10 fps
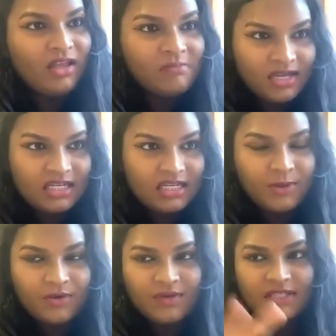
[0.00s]
in my
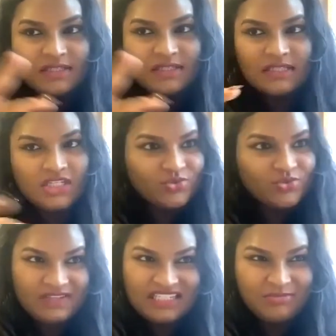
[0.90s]
experience, this
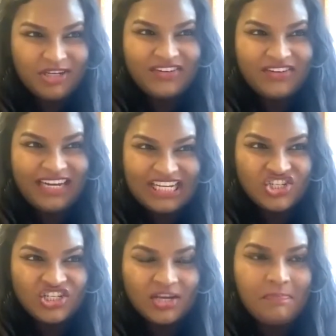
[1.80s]
issue of the sibling
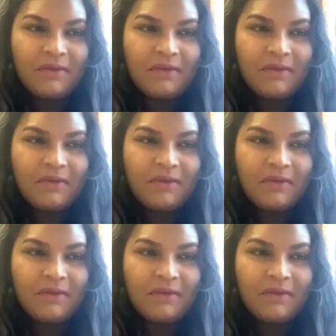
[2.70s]
relationship.